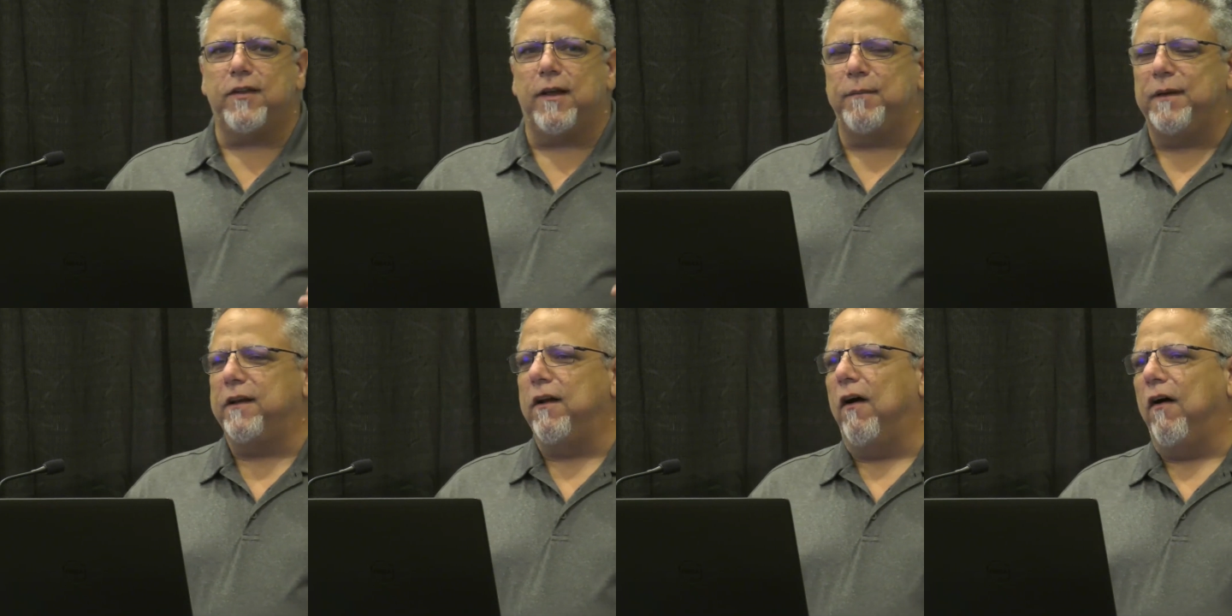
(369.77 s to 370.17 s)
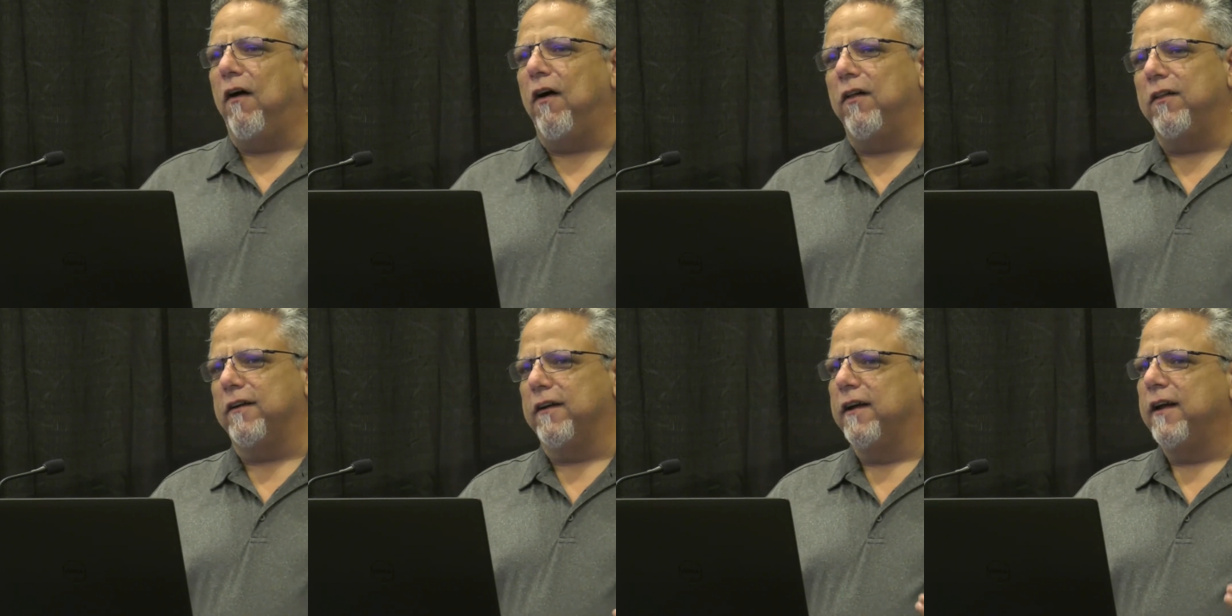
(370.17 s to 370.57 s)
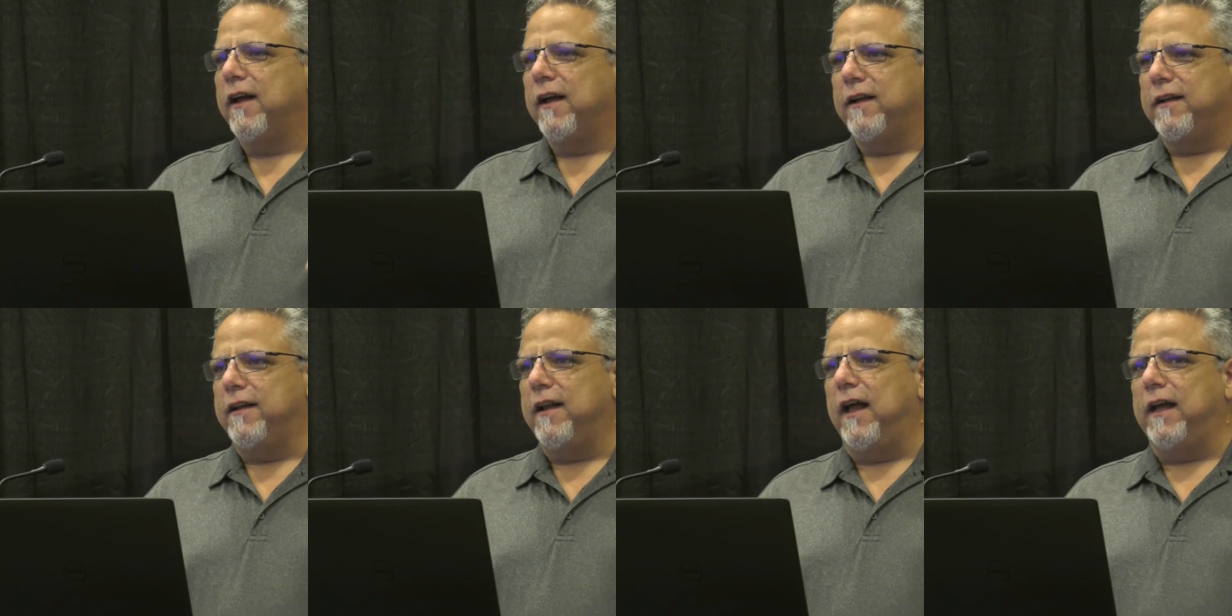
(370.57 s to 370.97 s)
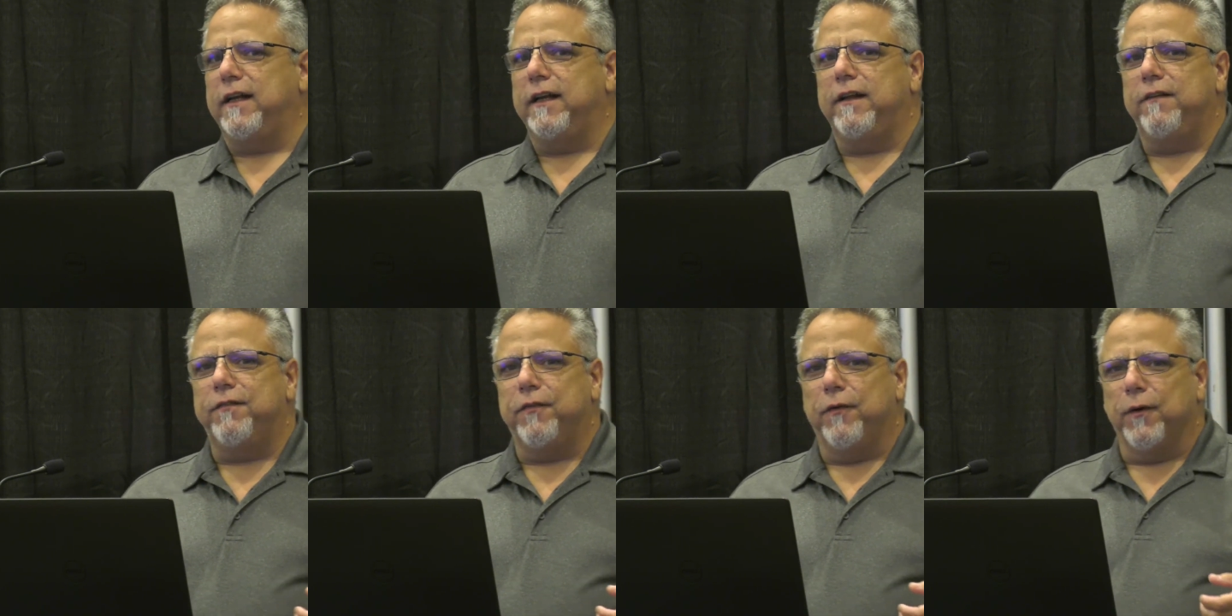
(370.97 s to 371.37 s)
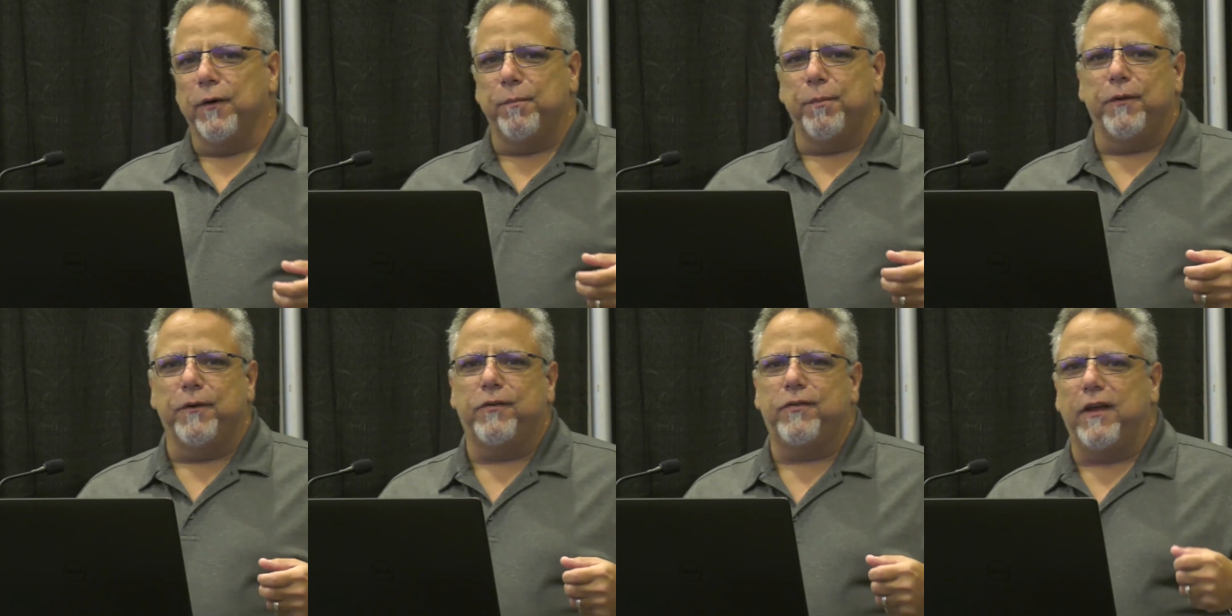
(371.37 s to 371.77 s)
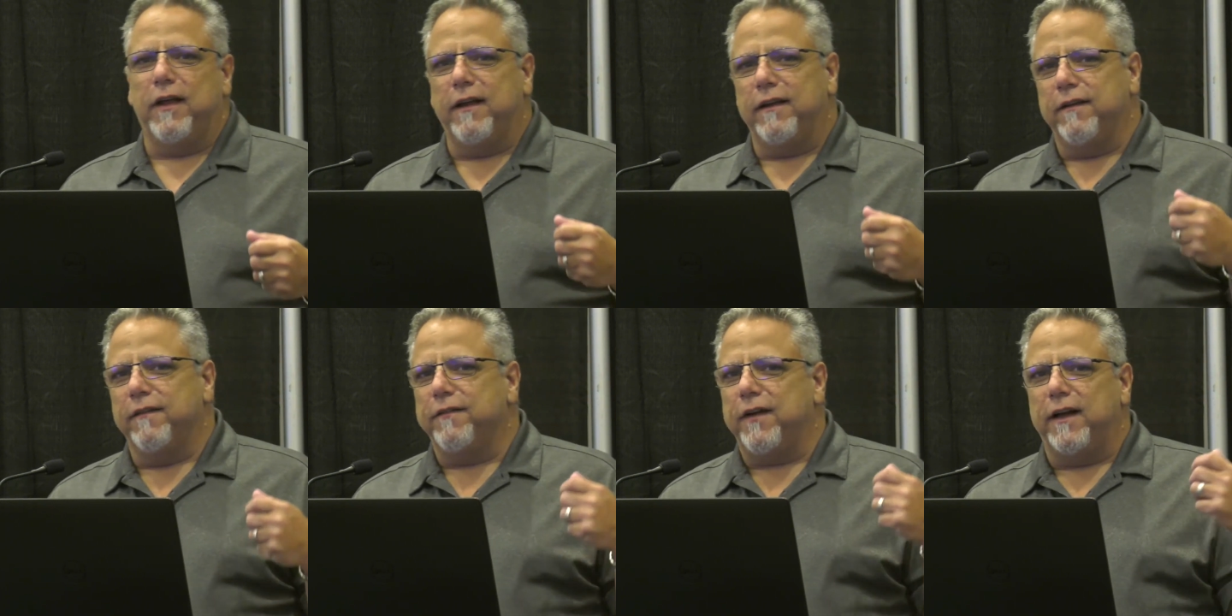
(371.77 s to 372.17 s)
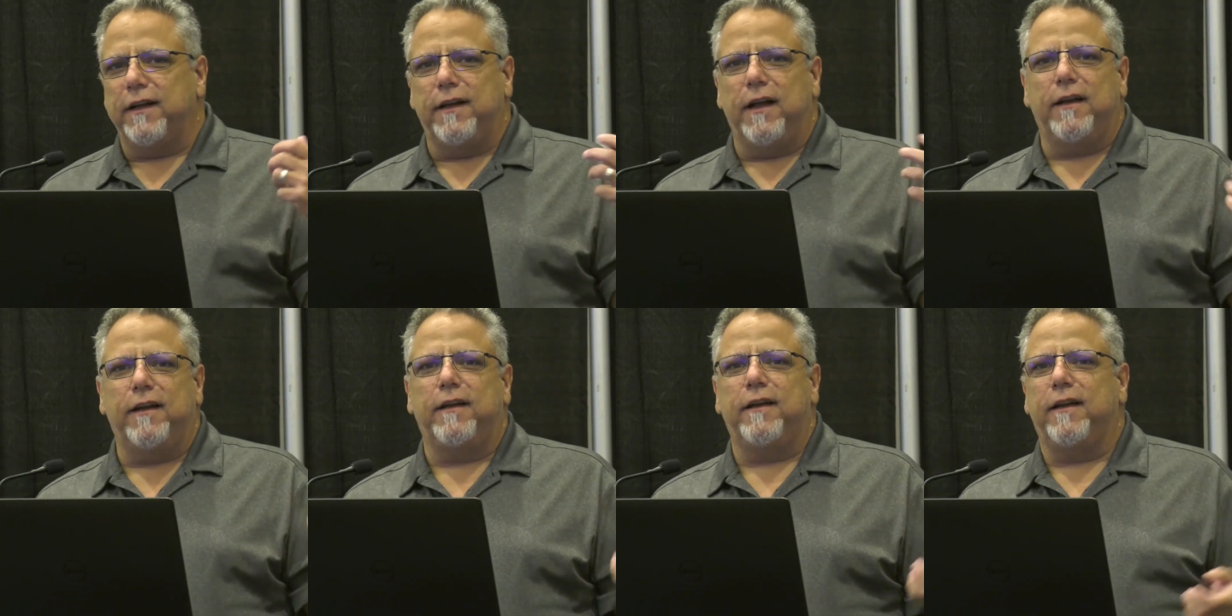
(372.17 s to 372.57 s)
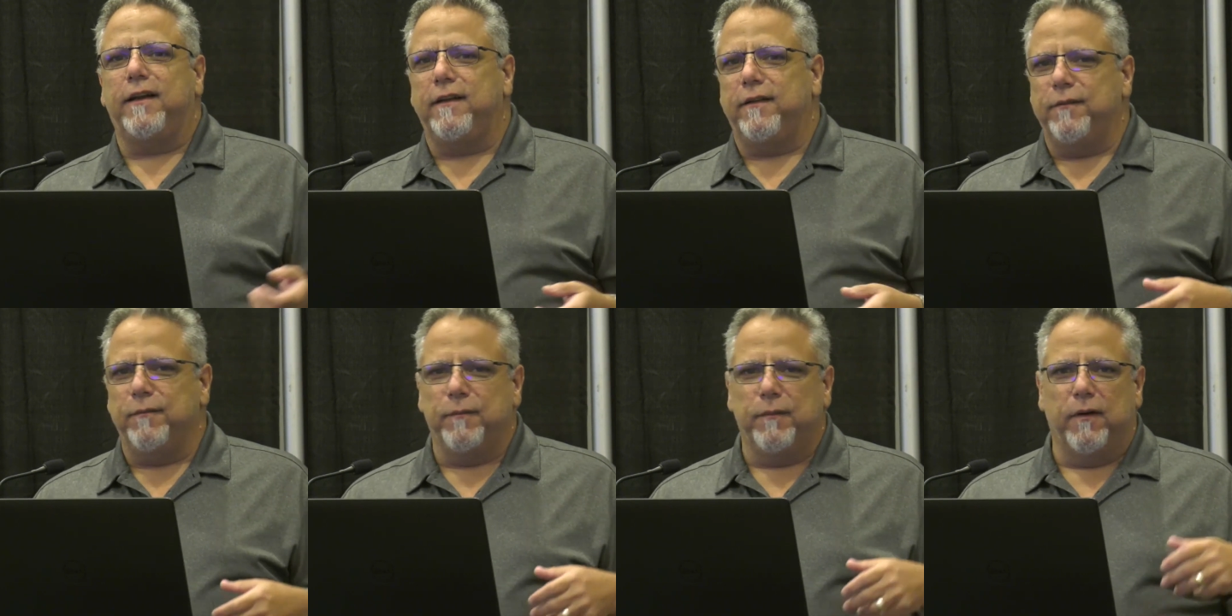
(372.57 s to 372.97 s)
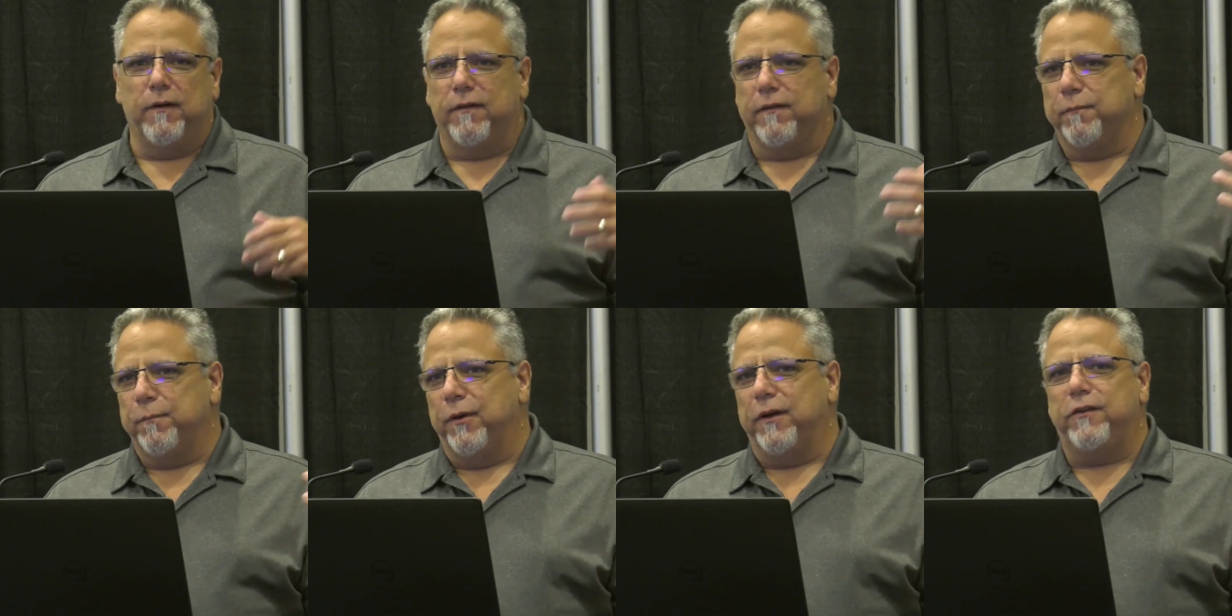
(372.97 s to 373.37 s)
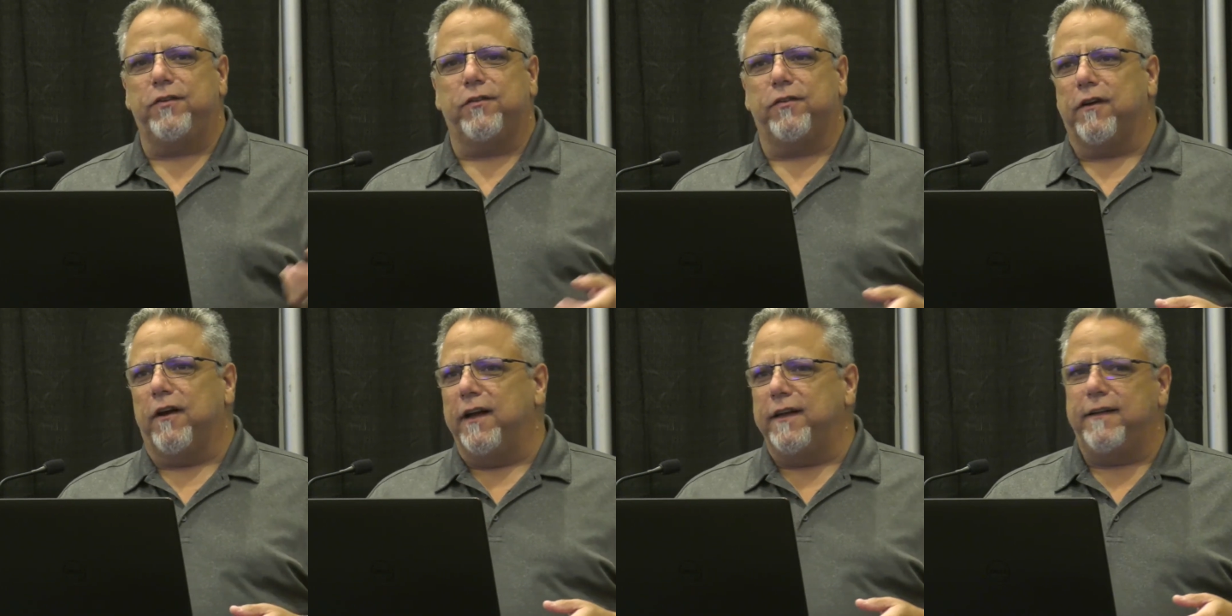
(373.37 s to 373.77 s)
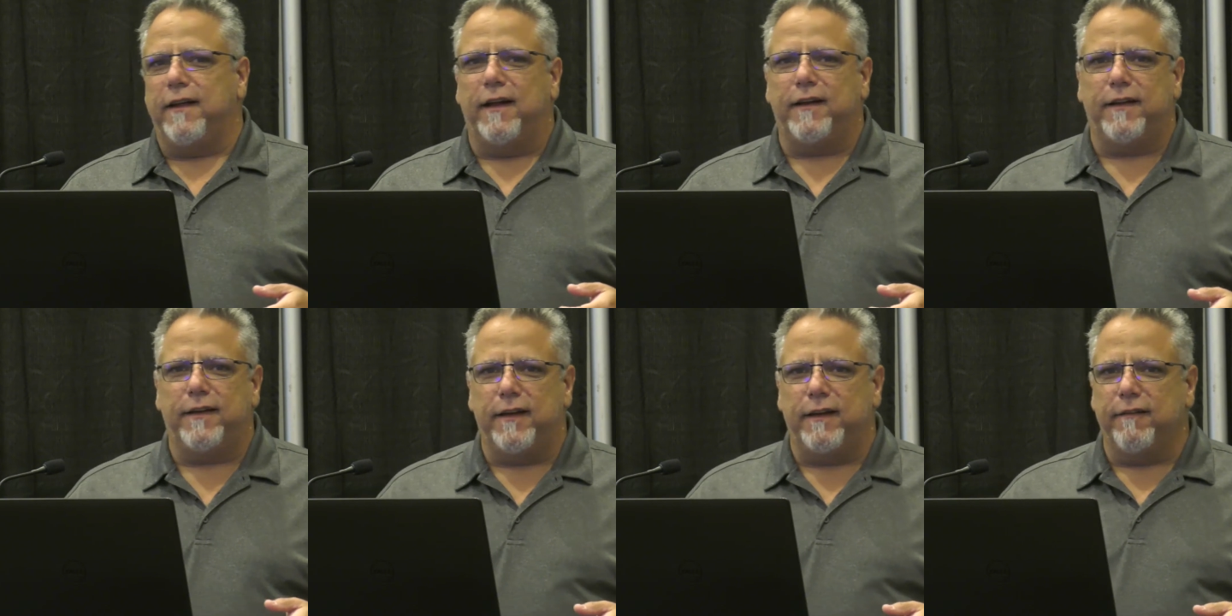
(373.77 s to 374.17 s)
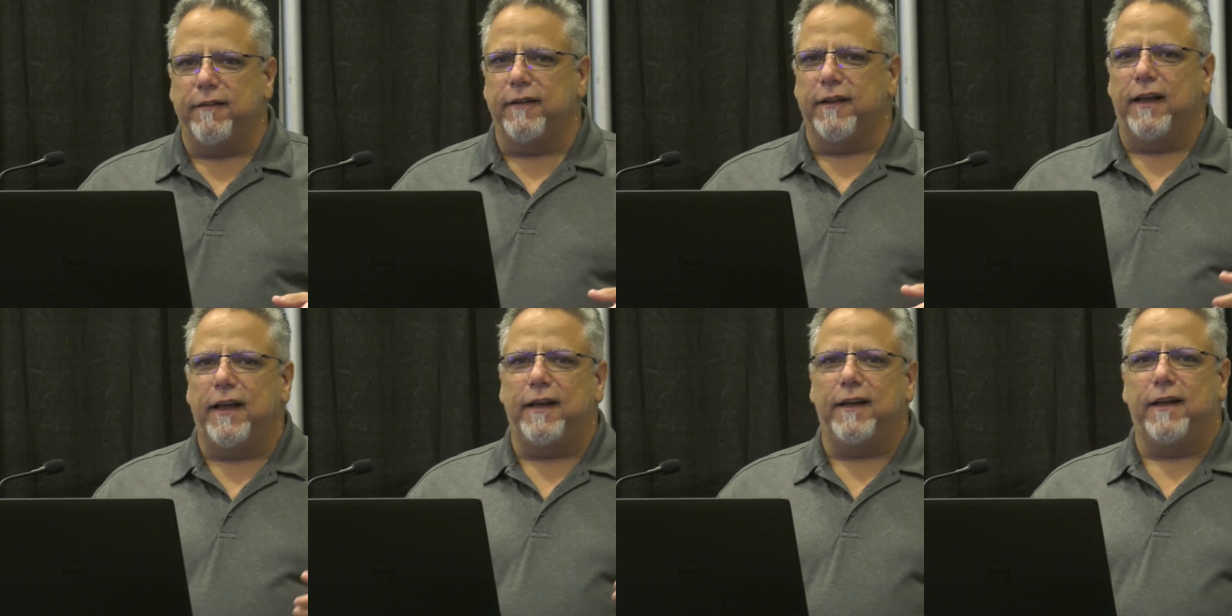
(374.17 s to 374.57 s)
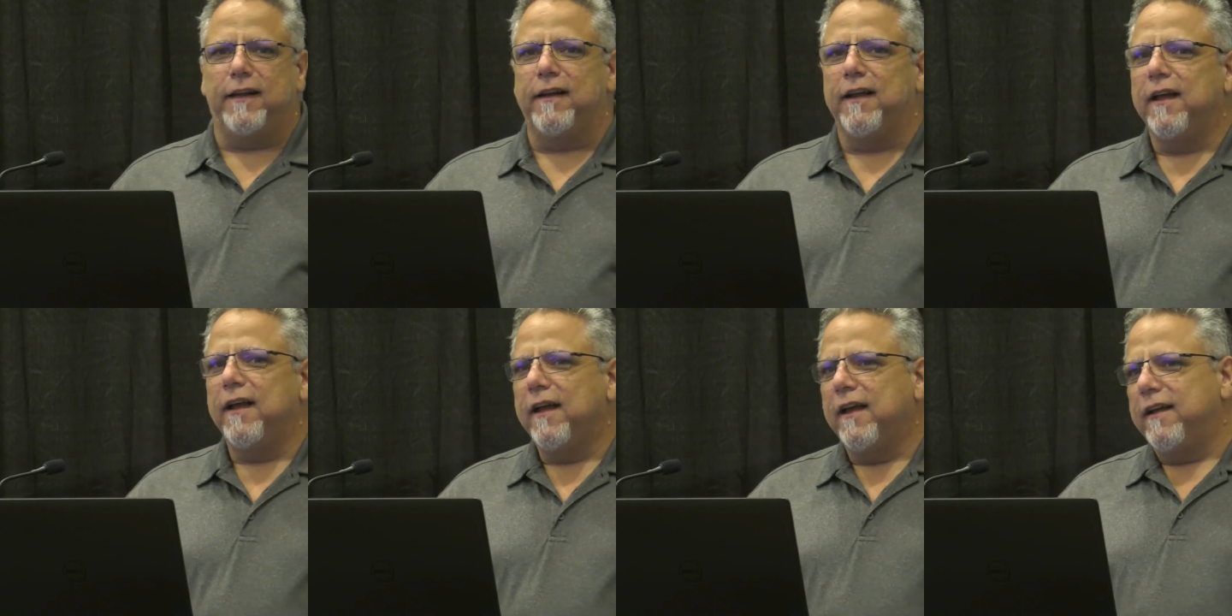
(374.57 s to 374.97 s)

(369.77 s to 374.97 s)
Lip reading: all are 94% of identity or breaches are identity related.